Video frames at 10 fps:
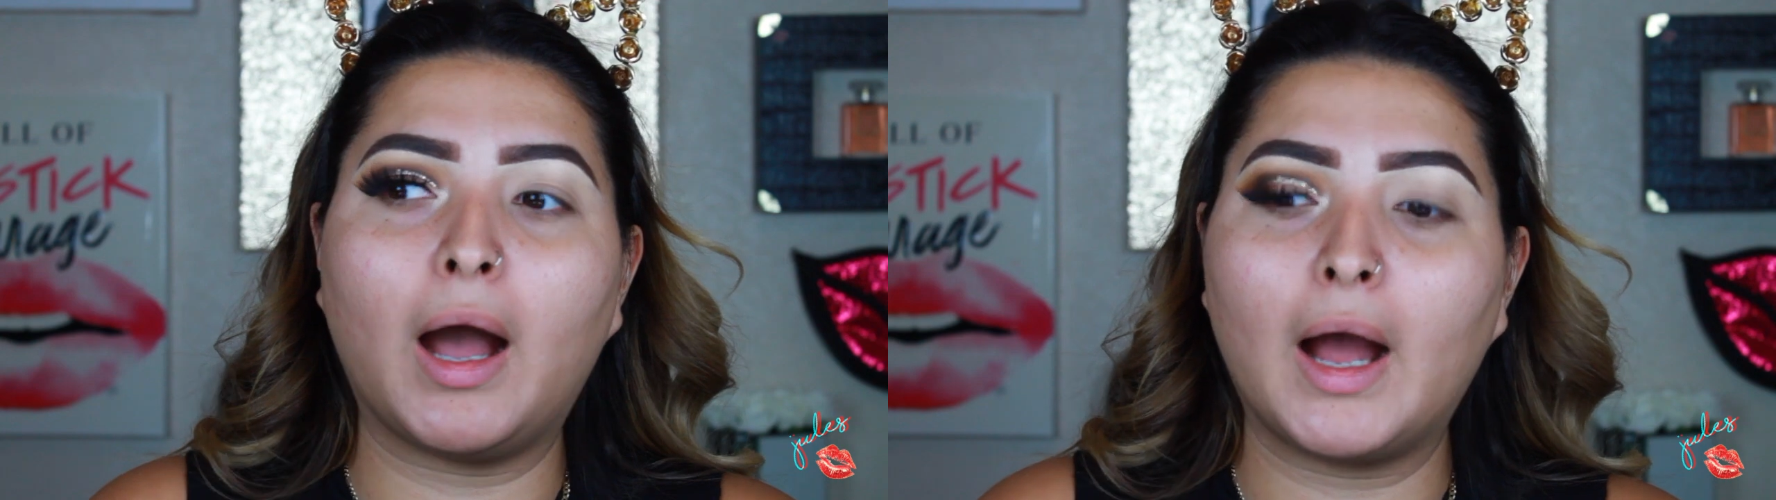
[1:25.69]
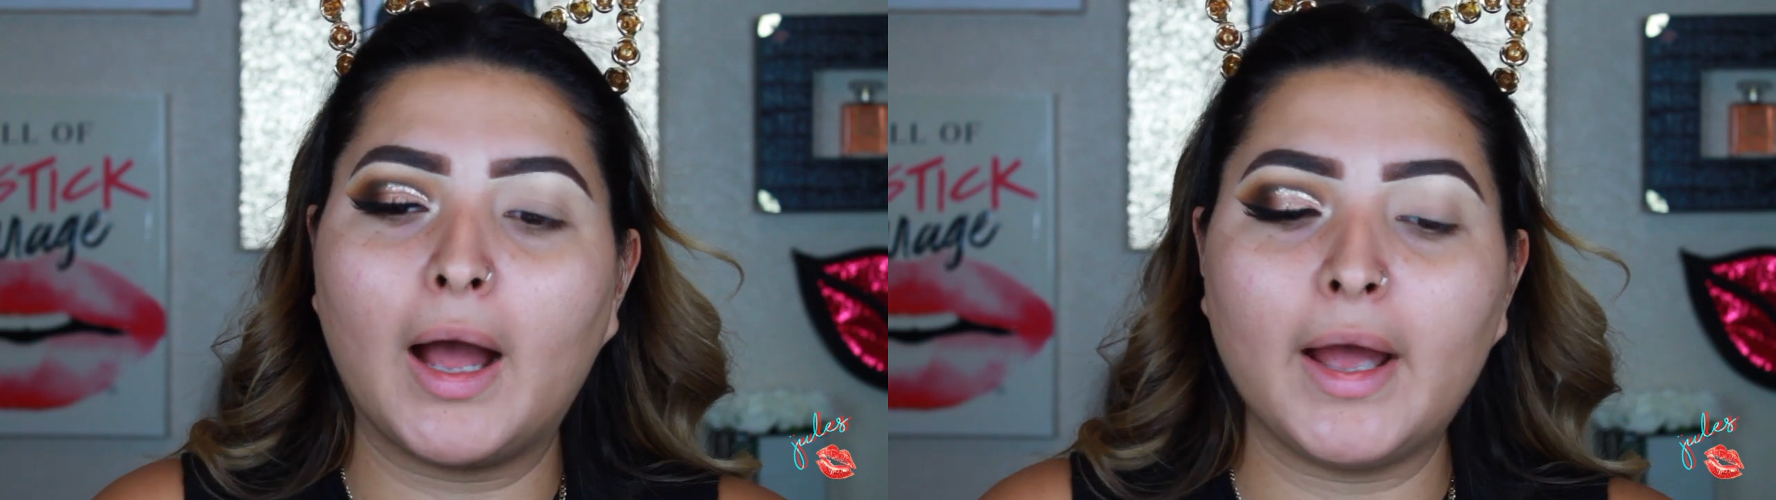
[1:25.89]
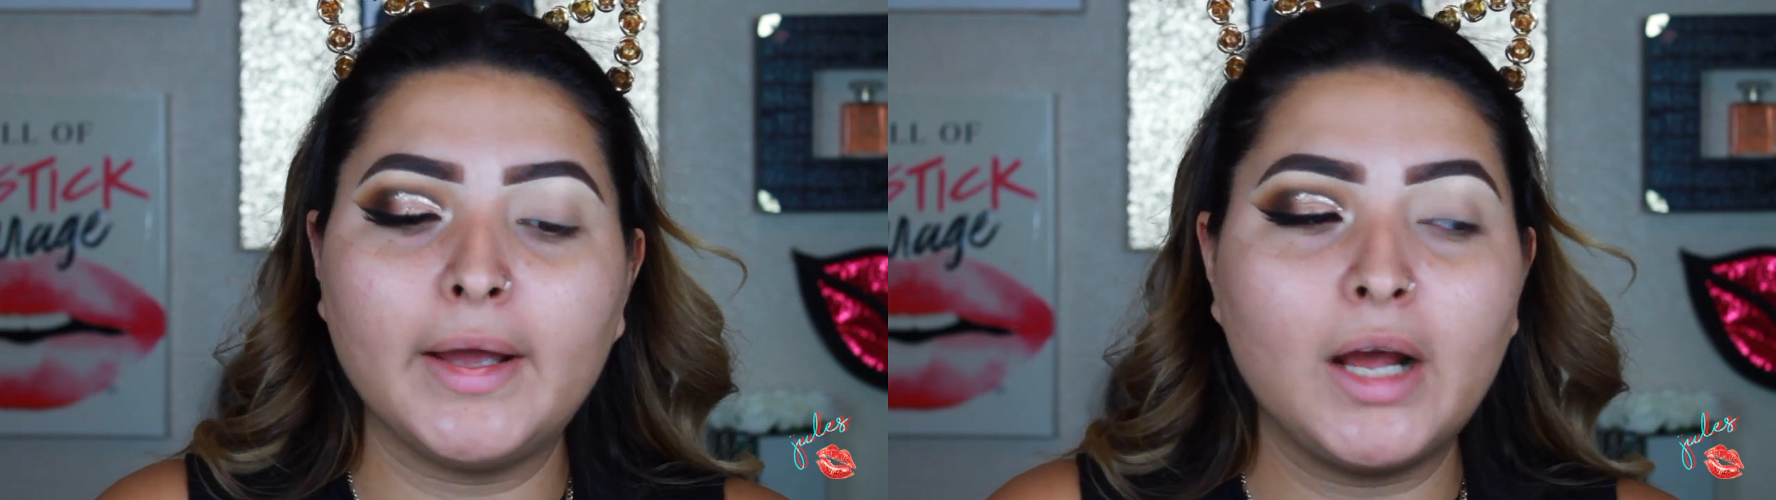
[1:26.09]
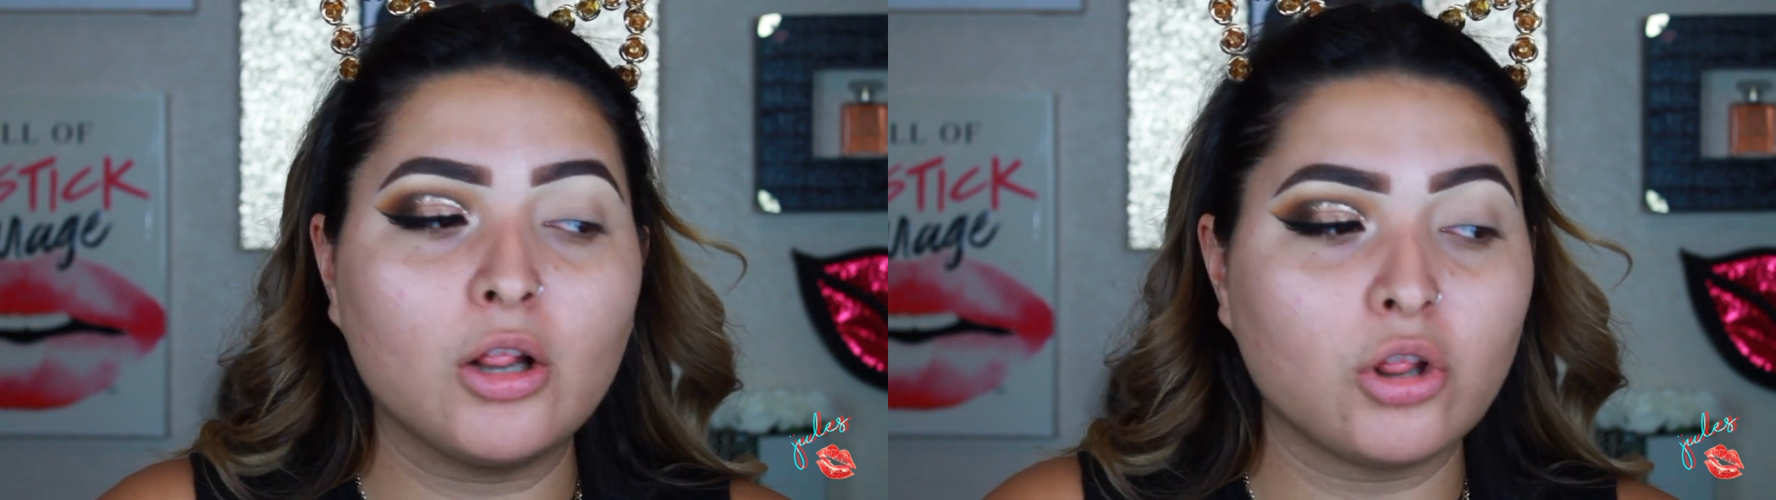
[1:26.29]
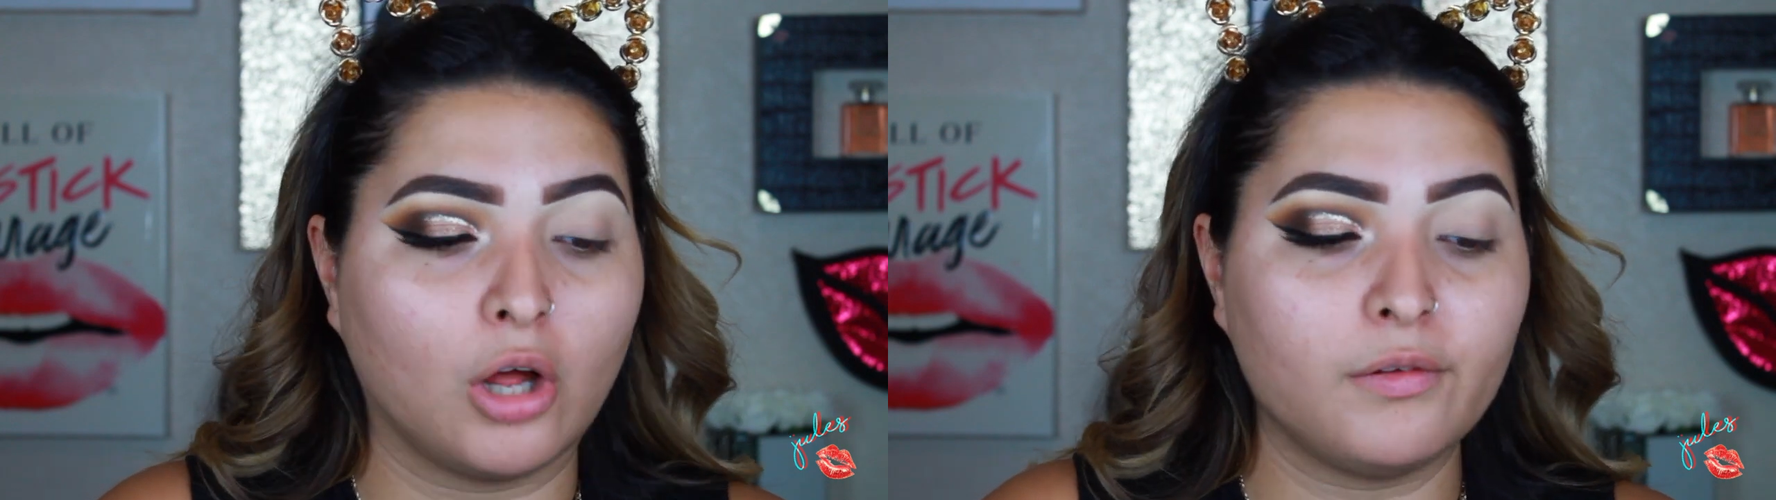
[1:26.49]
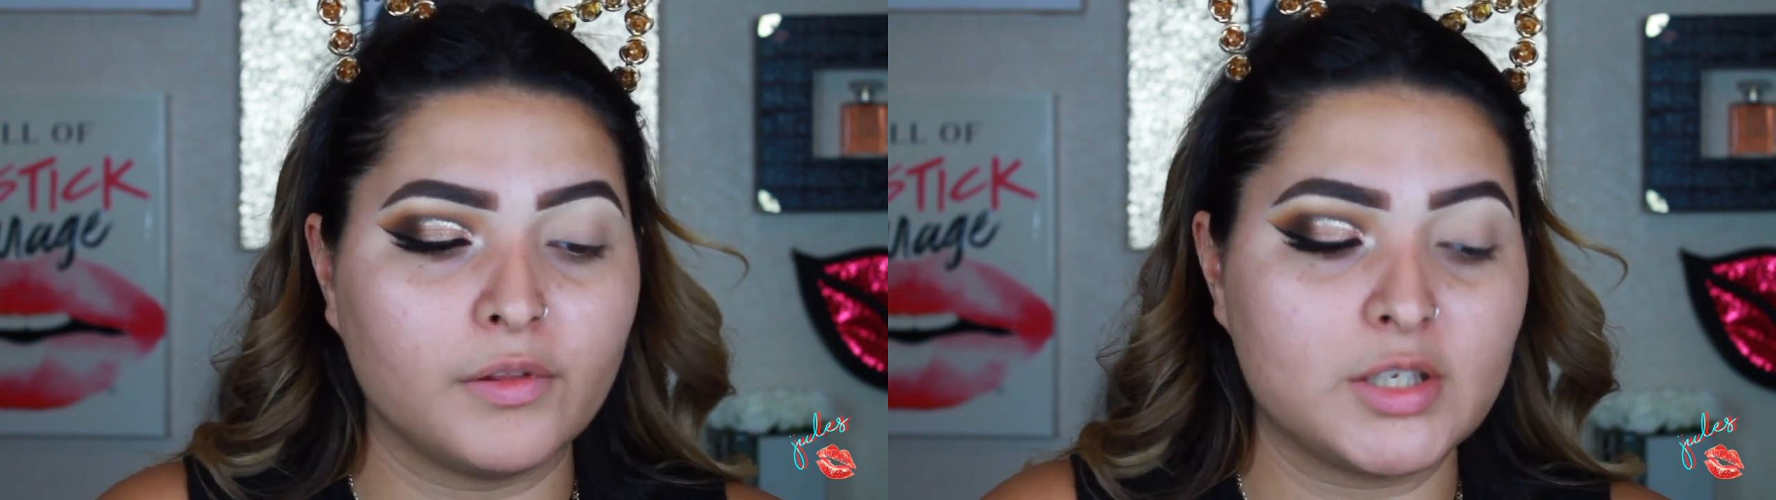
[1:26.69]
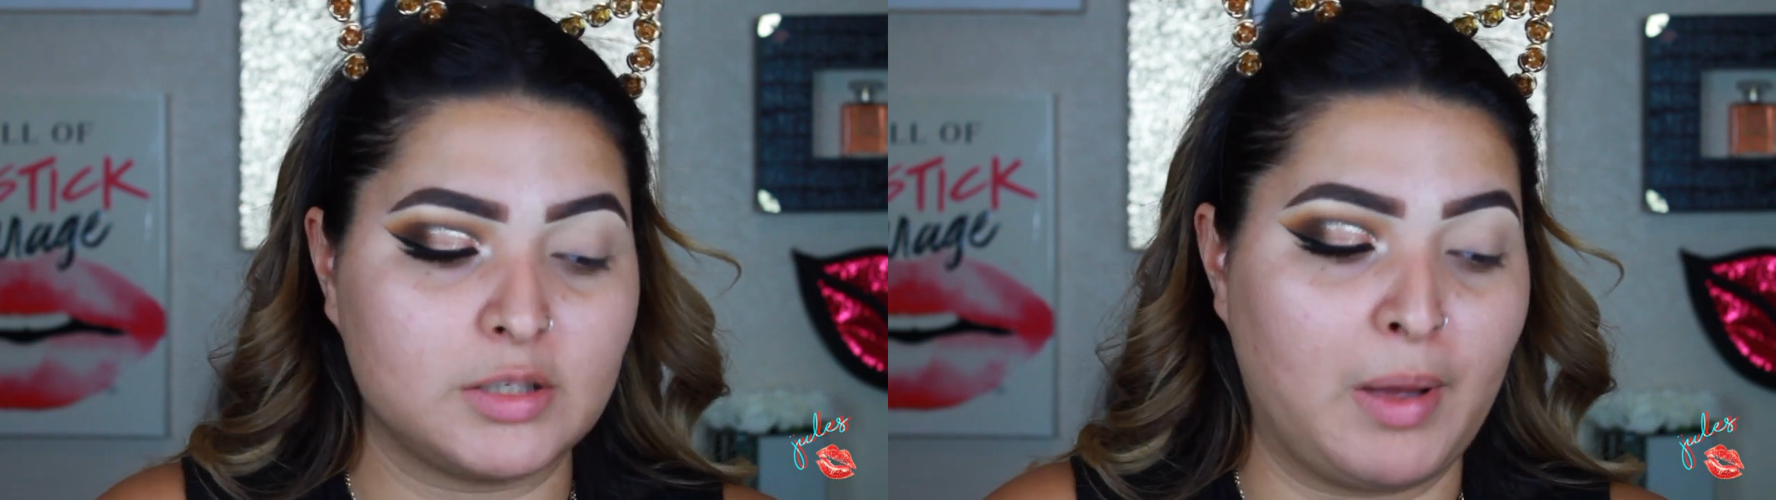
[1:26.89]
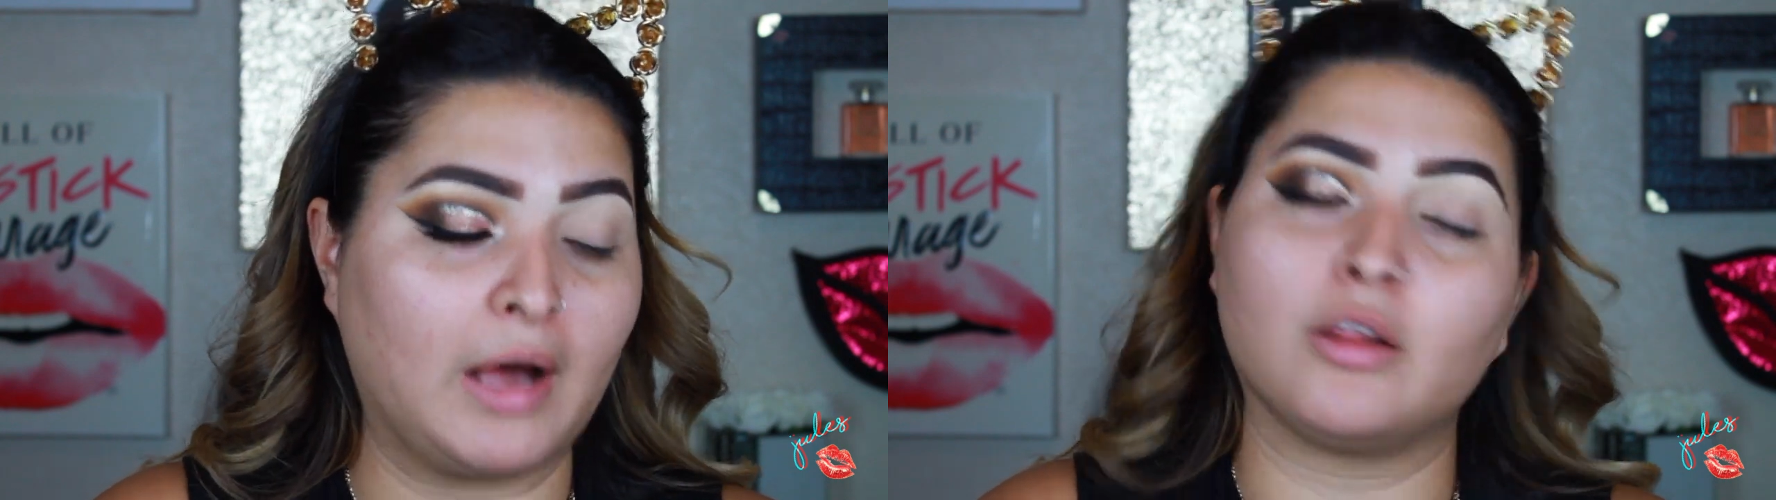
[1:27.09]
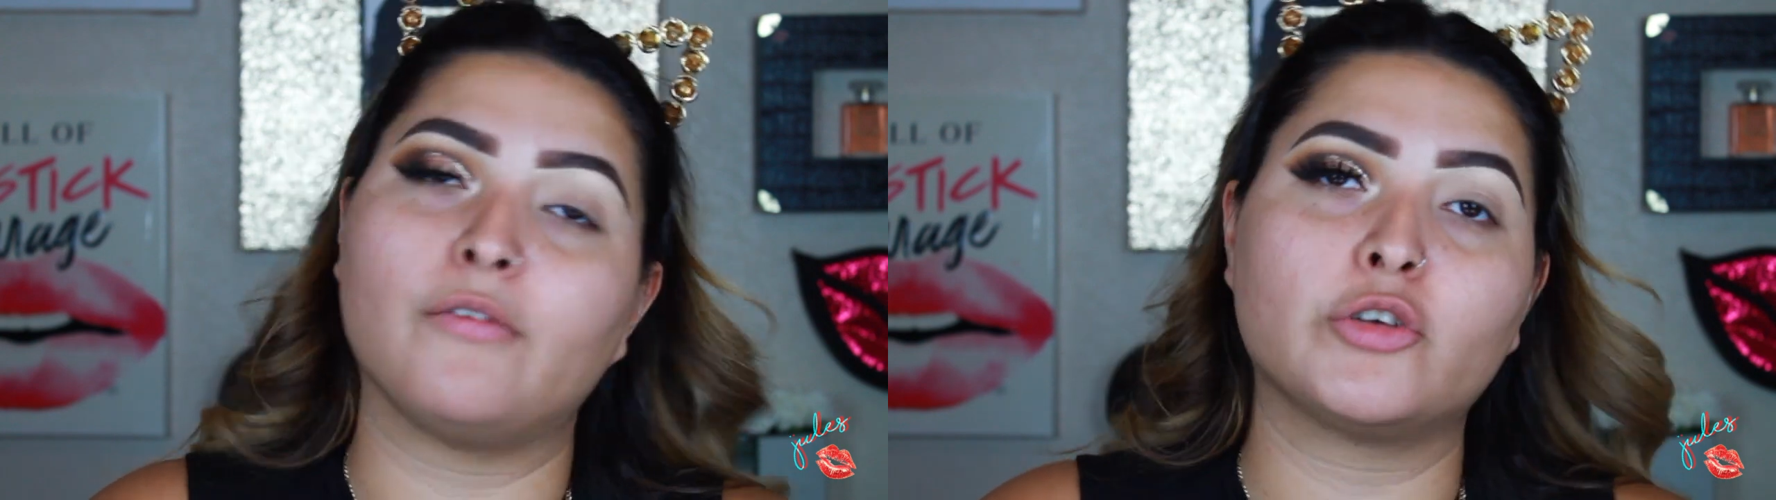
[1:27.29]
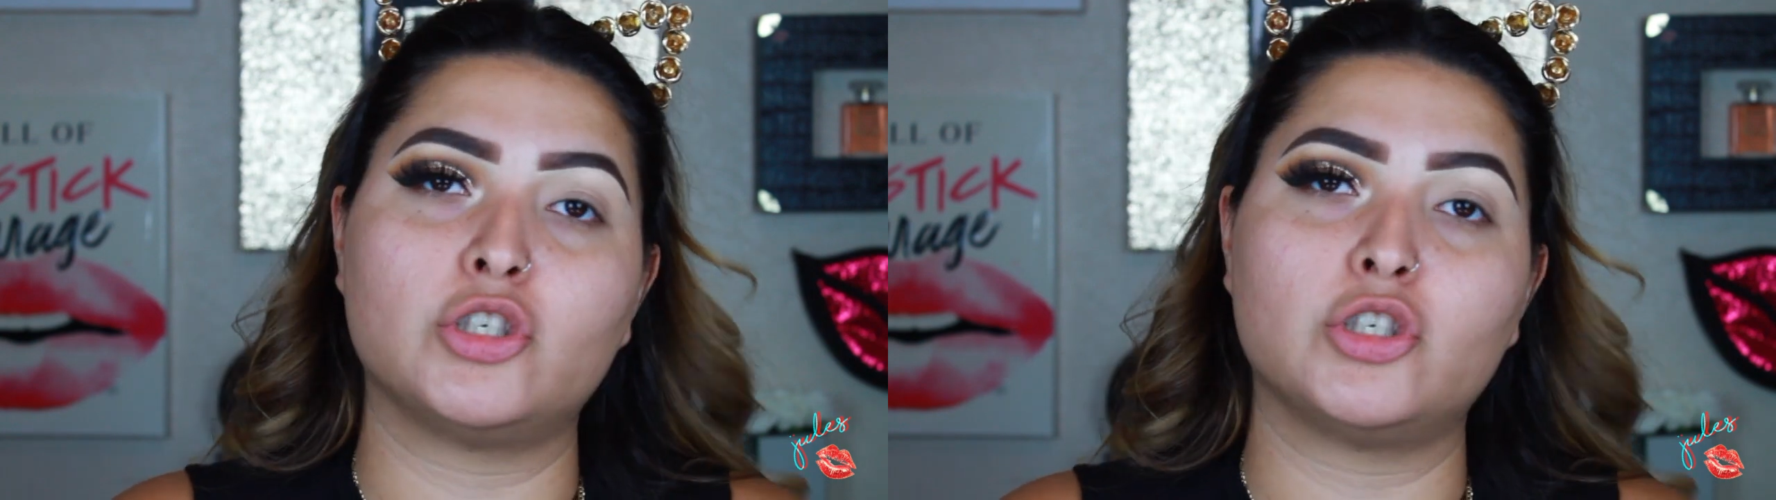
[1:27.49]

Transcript: I love this palette for